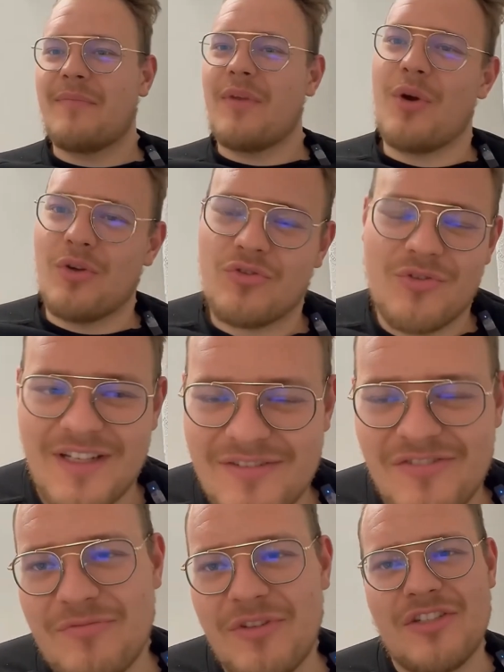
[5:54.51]
Also that,
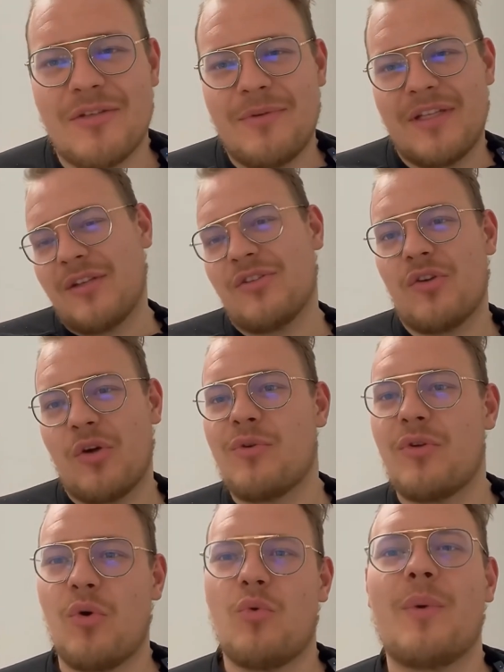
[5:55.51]
especially because you
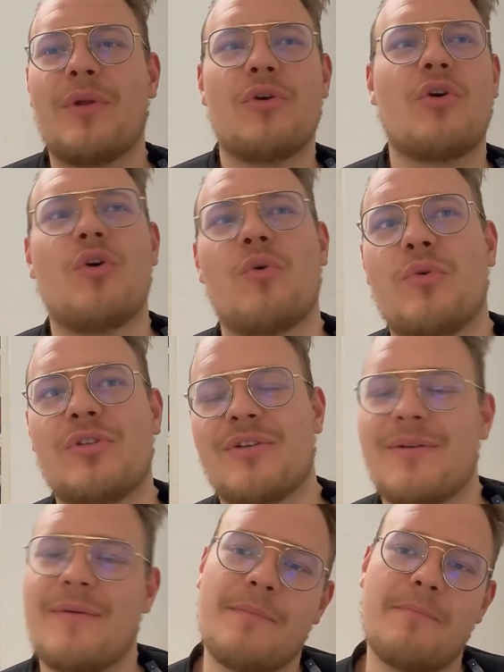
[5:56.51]
don't know what to choose.
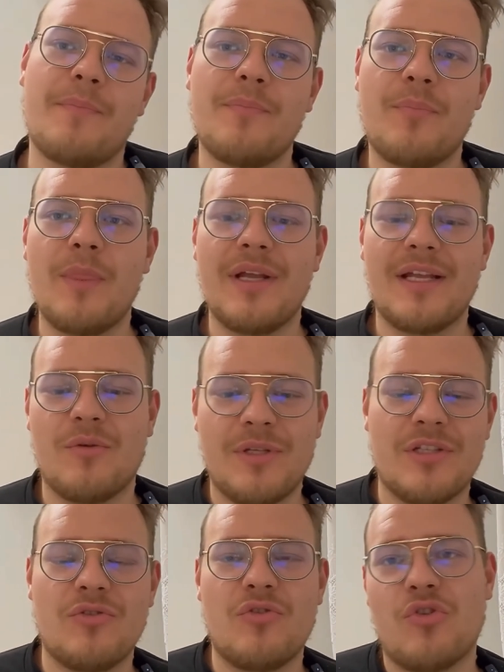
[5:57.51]
Booking,
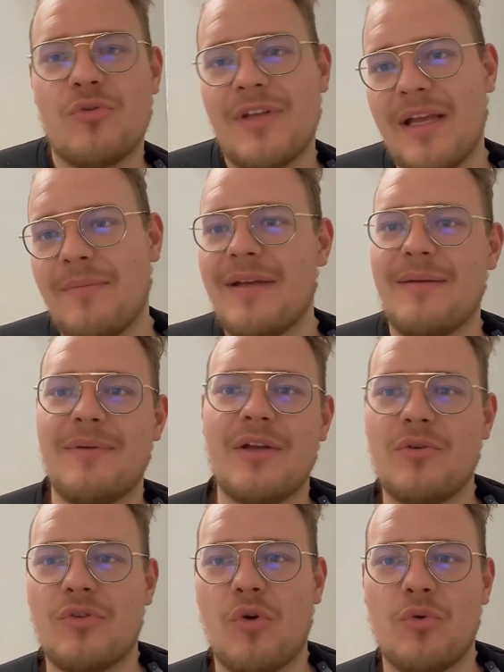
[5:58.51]
whether to choose Airbnb
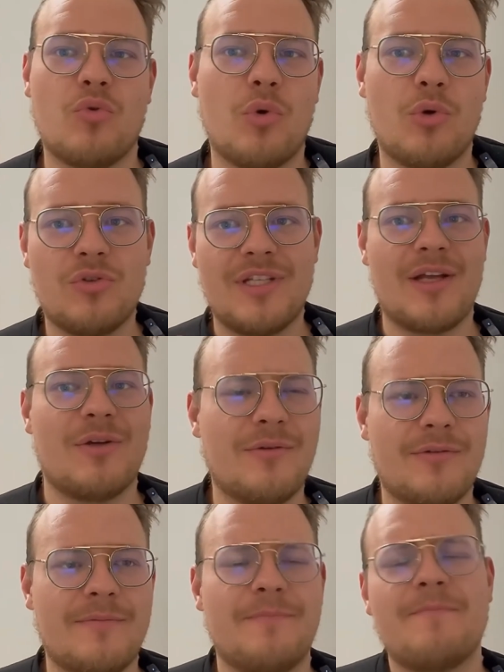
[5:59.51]
or to go to a hotel.
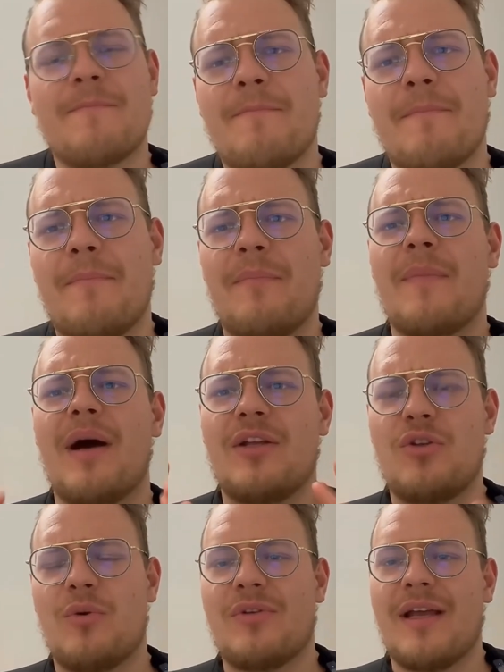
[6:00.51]
I
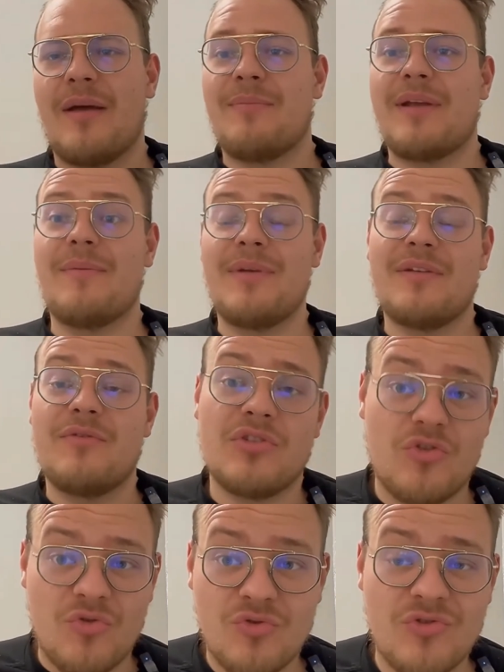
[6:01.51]
chose Airbnb for
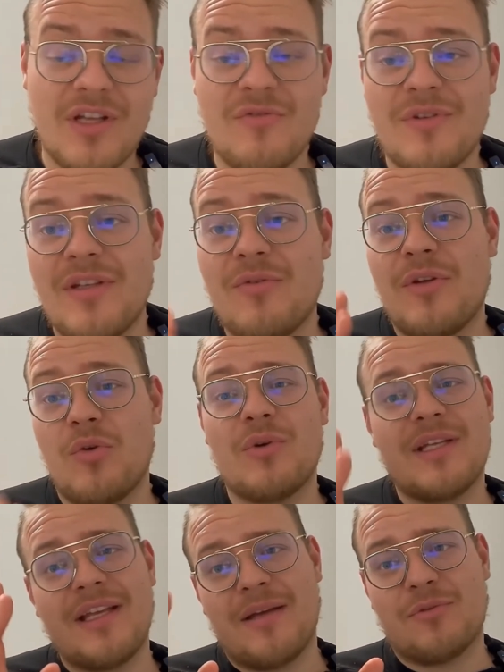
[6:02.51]
solo travel and
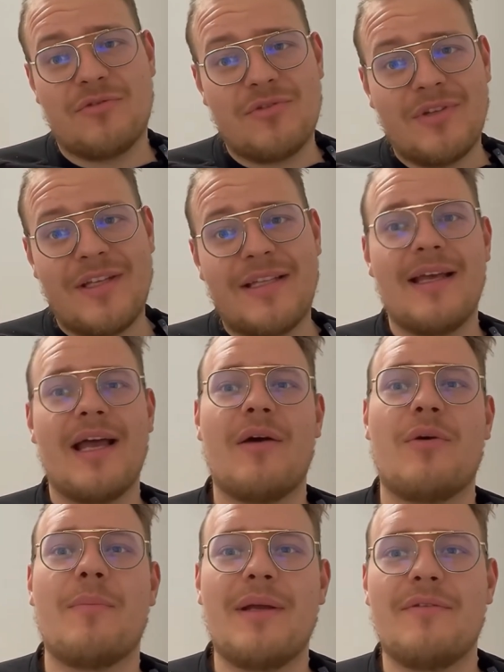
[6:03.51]
recording. I prefer eating
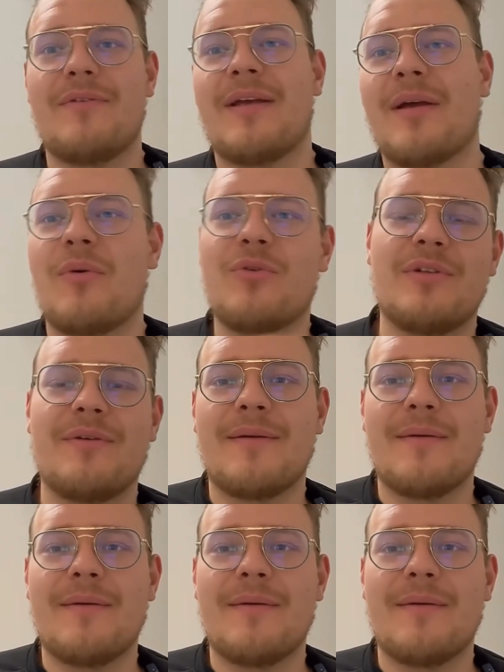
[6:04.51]
out to make videos.